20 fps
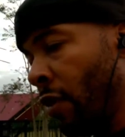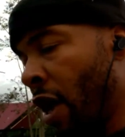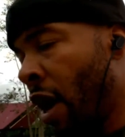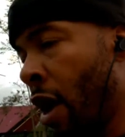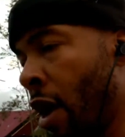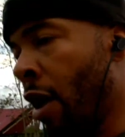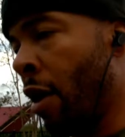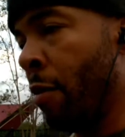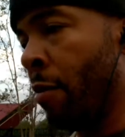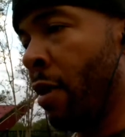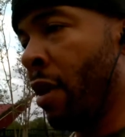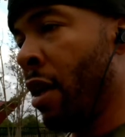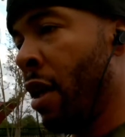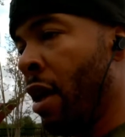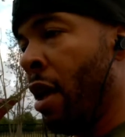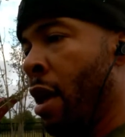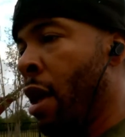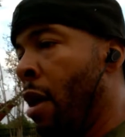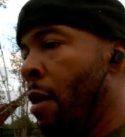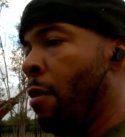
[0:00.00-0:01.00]
Um,
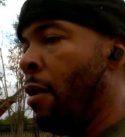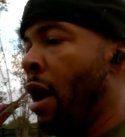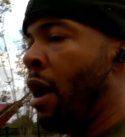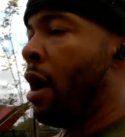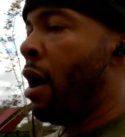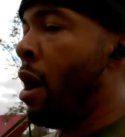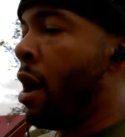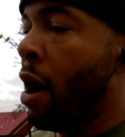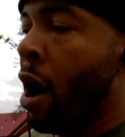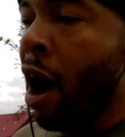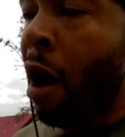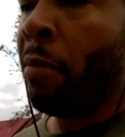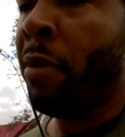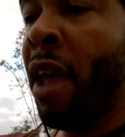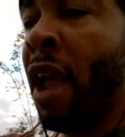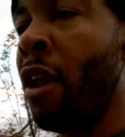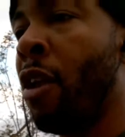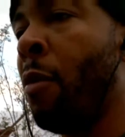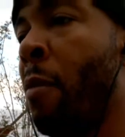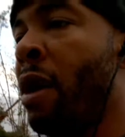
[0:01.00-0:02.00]
uh,
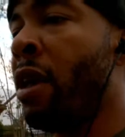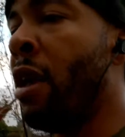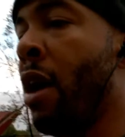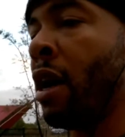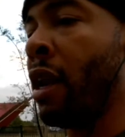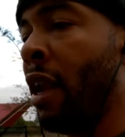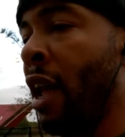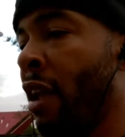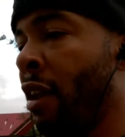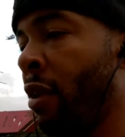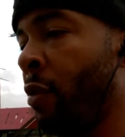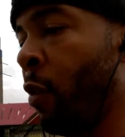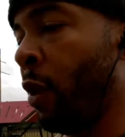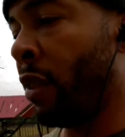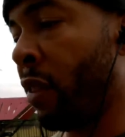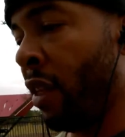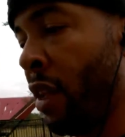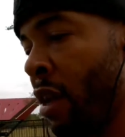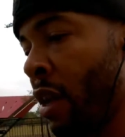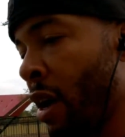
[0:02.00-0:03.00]
update on my young lady
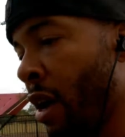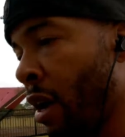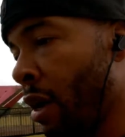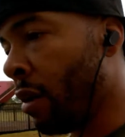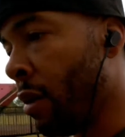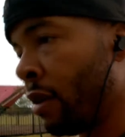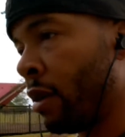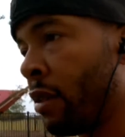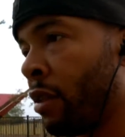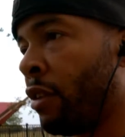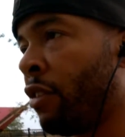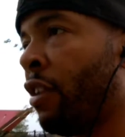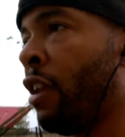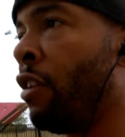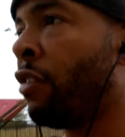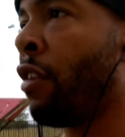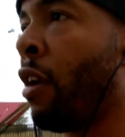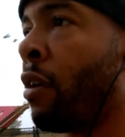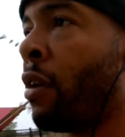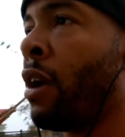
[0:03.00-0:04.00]
with the uh, the
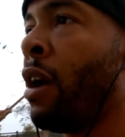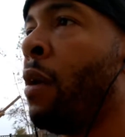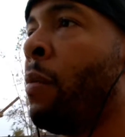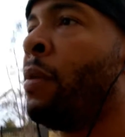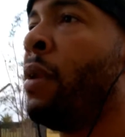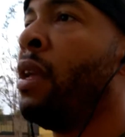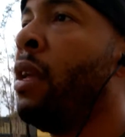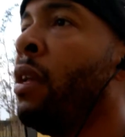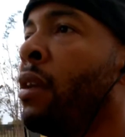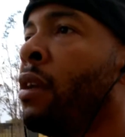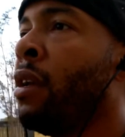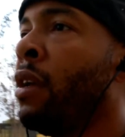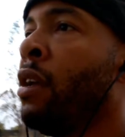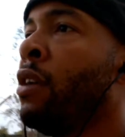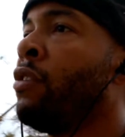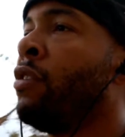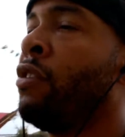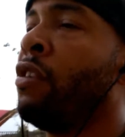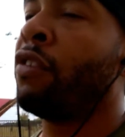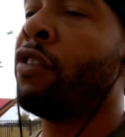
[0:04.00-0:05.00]
t-shirt company.
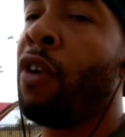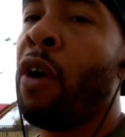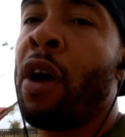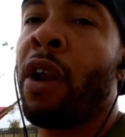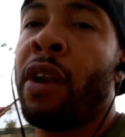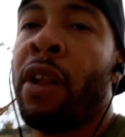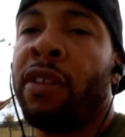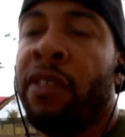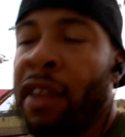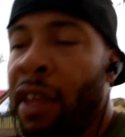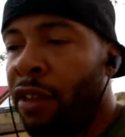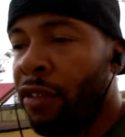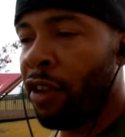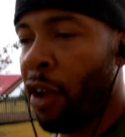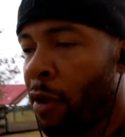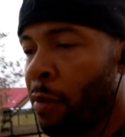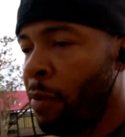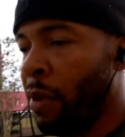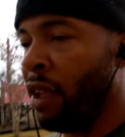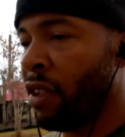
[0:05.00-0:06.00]
She just started a
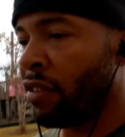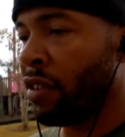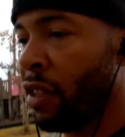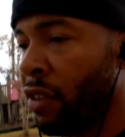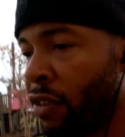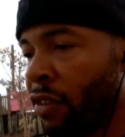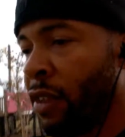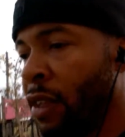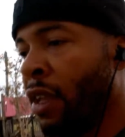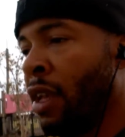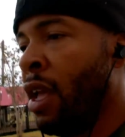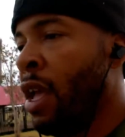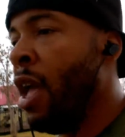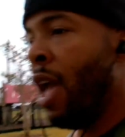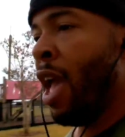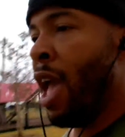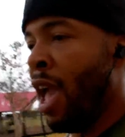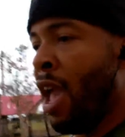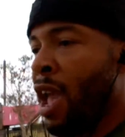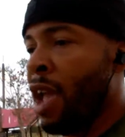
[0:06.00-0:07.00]
t-shirt business
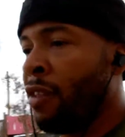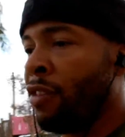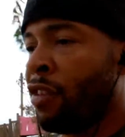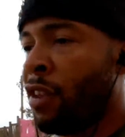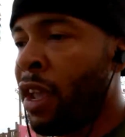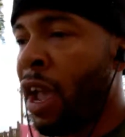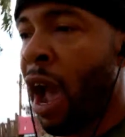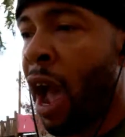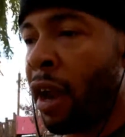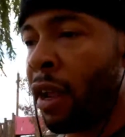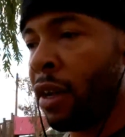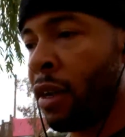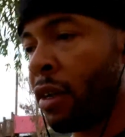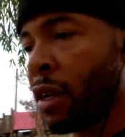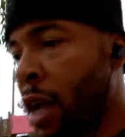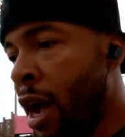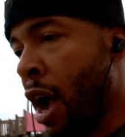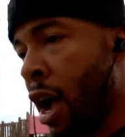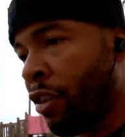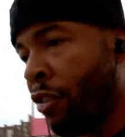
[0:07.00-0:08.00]
and she got a
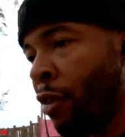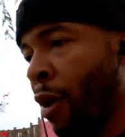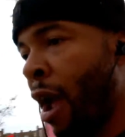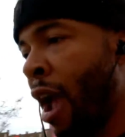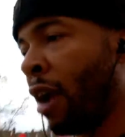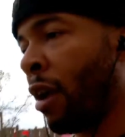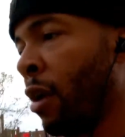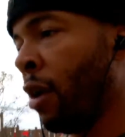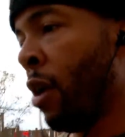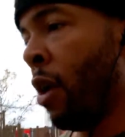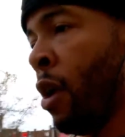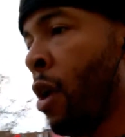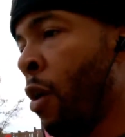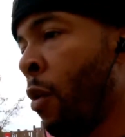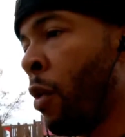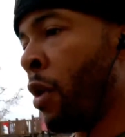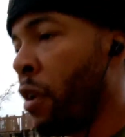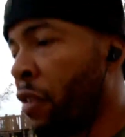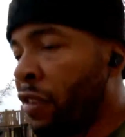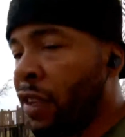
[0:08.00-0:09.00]
contract
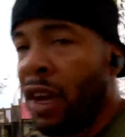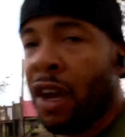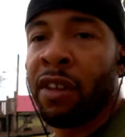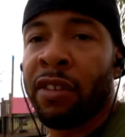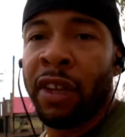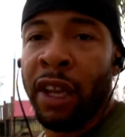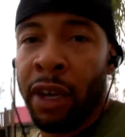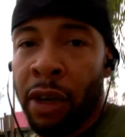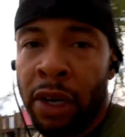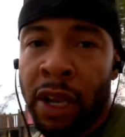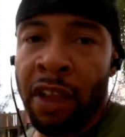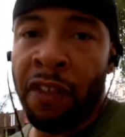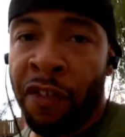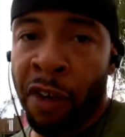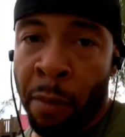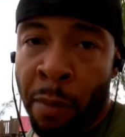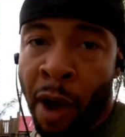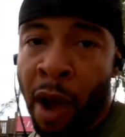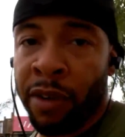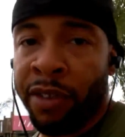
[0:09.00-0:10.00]
with her son's Little League
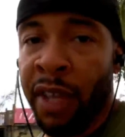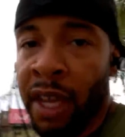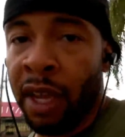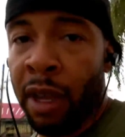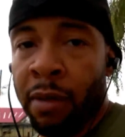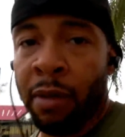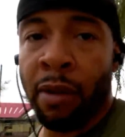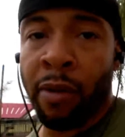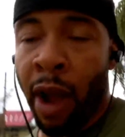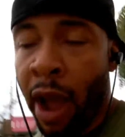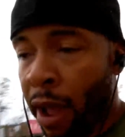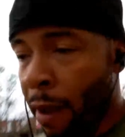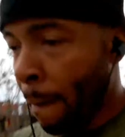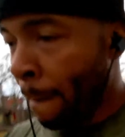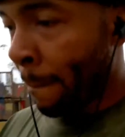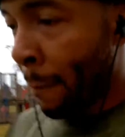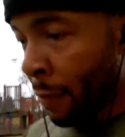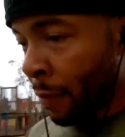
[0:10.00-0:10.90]
football team, right?